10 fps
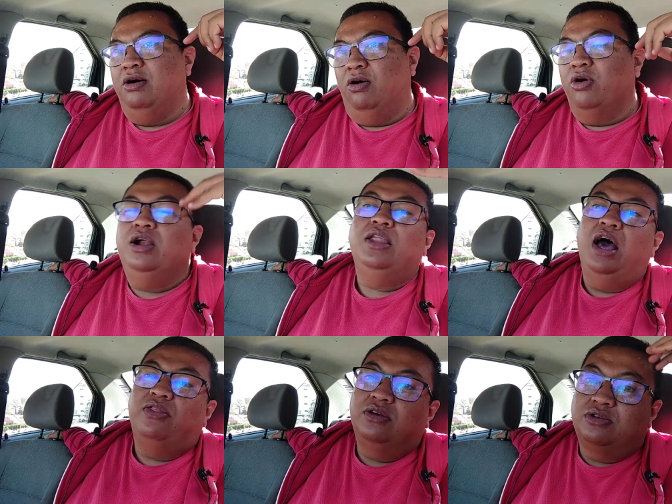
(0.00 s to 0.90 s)
Or
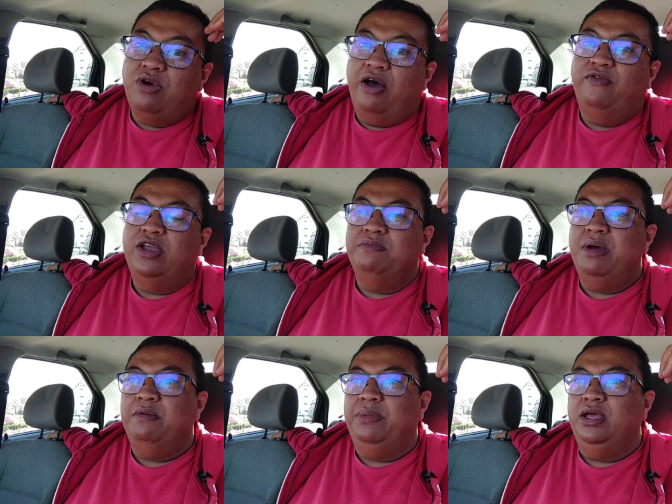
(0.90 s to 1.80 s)
another traffic,
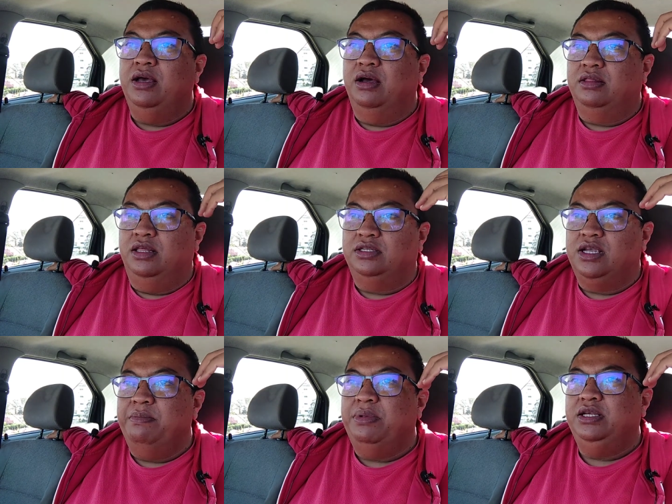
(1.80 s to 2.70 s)
maybe this
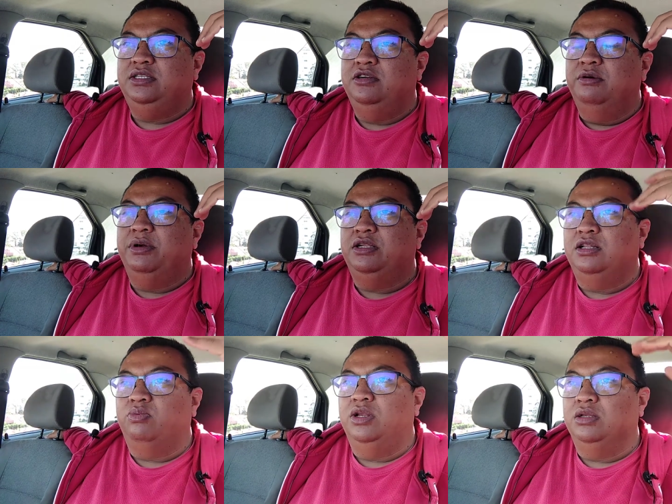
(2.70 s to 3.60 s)
can be easier, but
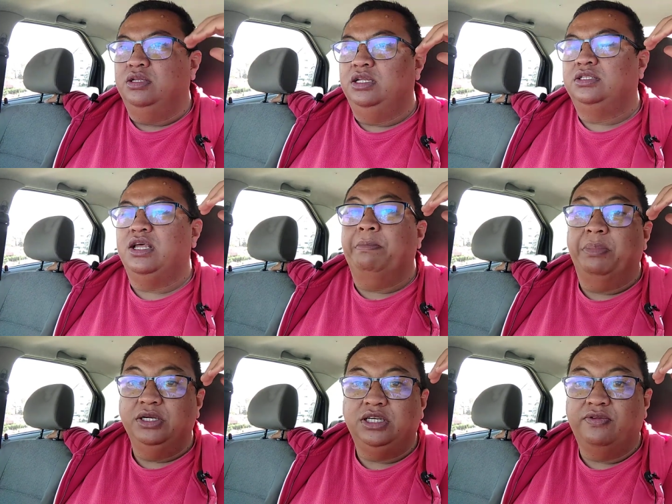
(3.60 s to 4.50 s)
it will need some
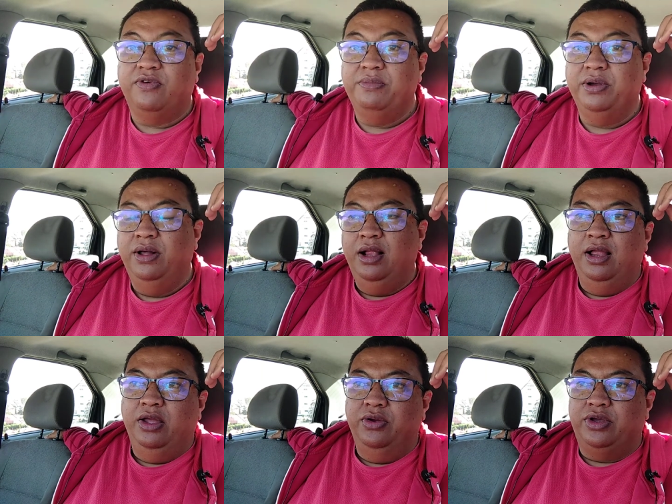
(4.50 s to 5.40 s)
budget from you.
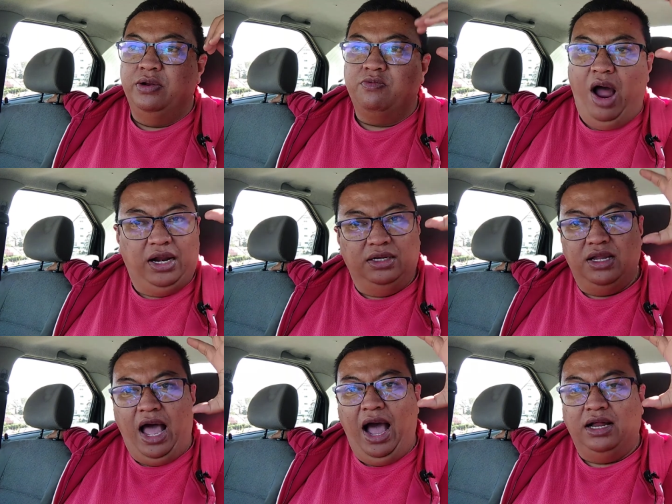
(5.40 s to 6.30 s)
You can run an
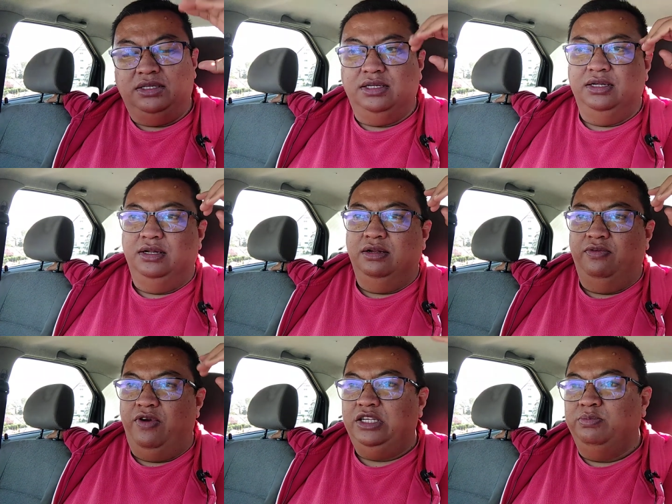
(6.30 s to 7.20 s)
ad,
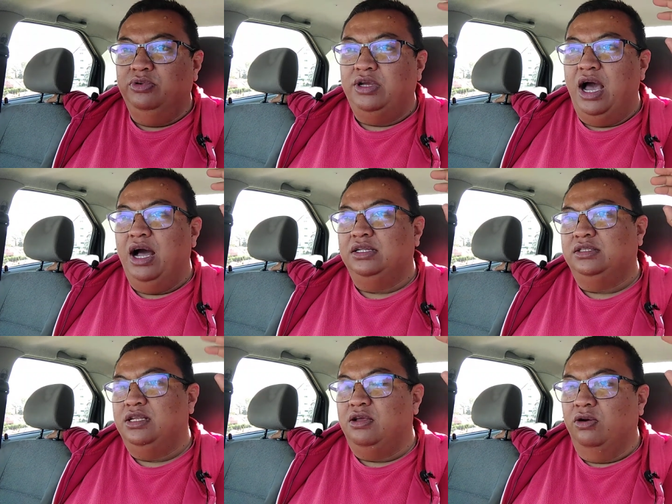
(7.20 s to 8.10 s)
Facebook
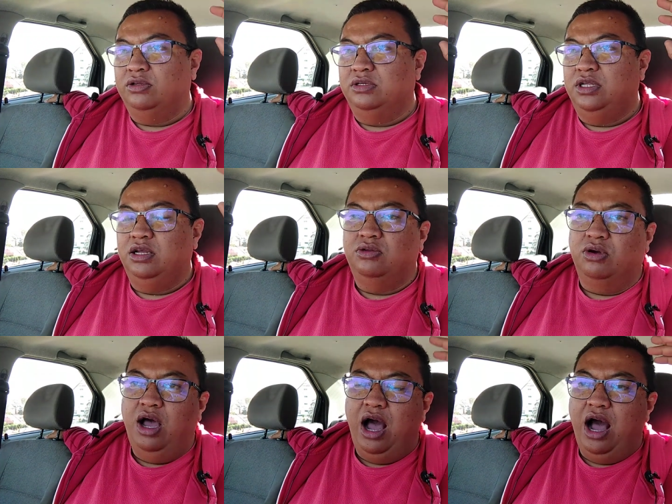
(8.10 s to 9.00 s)
ads,
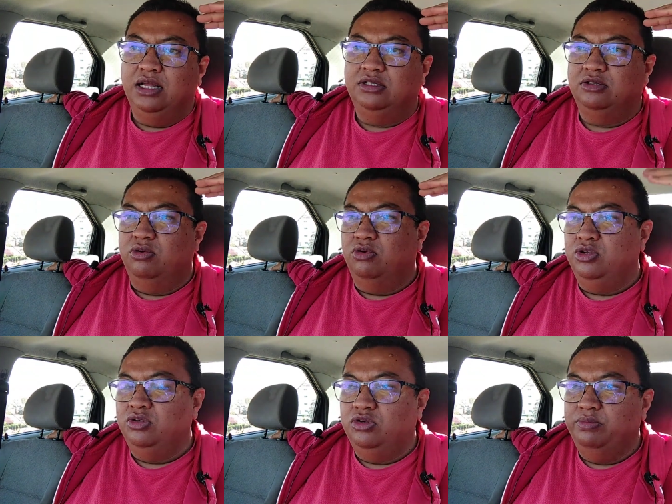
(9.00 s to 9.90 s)
TikTok ads, or
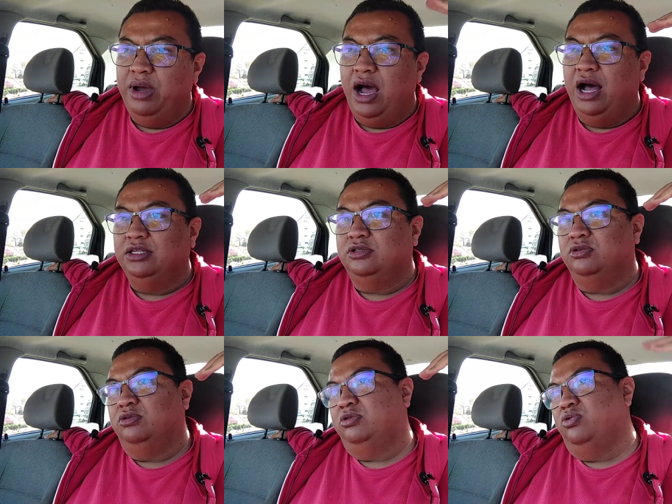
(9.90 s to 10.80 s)
YouTube ads,
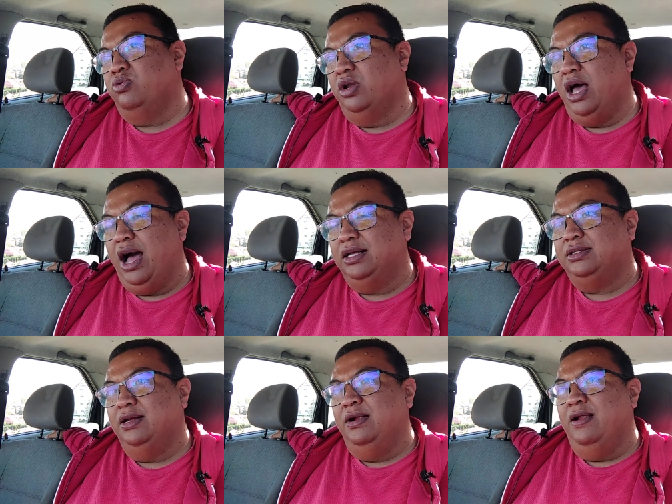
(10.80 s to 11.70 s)
or Google
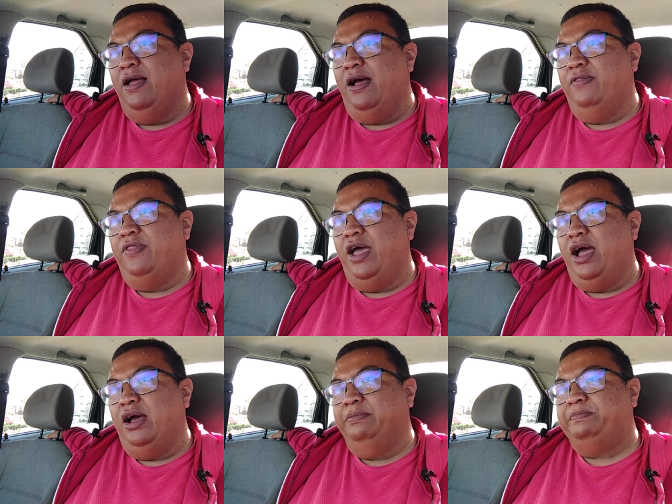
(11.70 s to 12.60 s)
ads, and
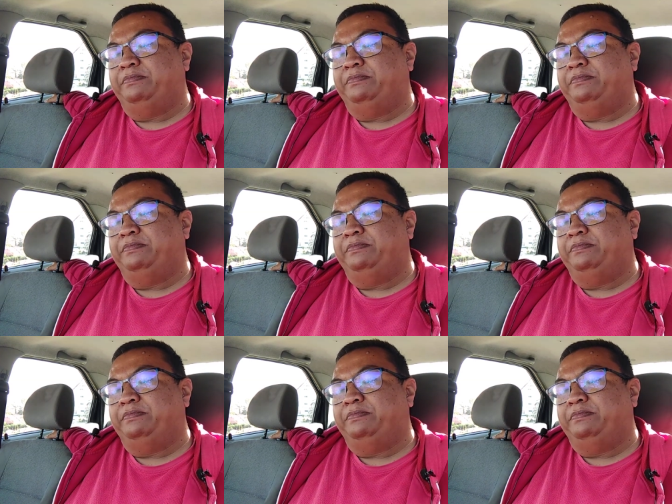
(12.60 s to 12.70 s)
then